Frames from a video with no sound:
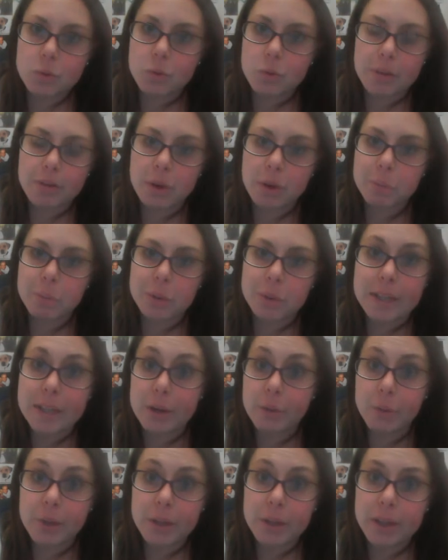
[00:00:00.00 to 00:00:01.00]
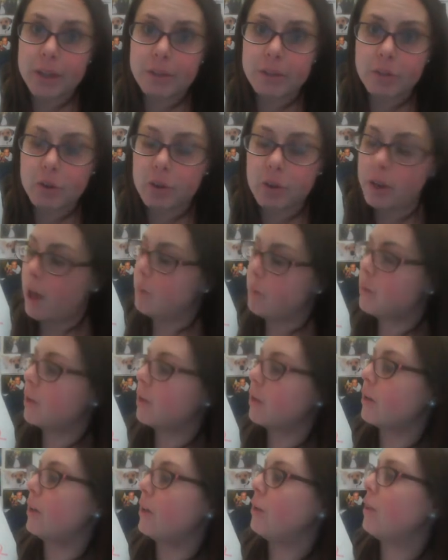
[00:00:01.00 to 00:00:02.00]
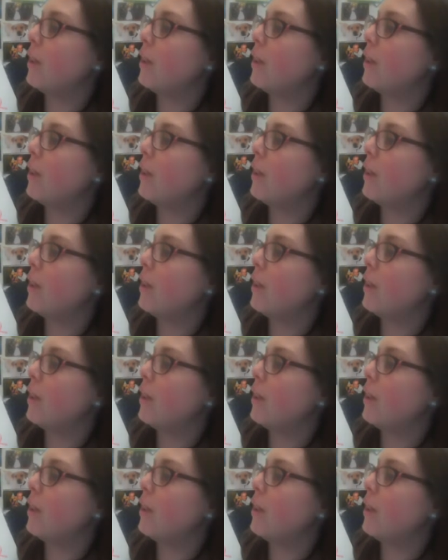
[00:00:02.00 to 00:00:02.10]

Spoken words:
whatever plant-related vocabulary you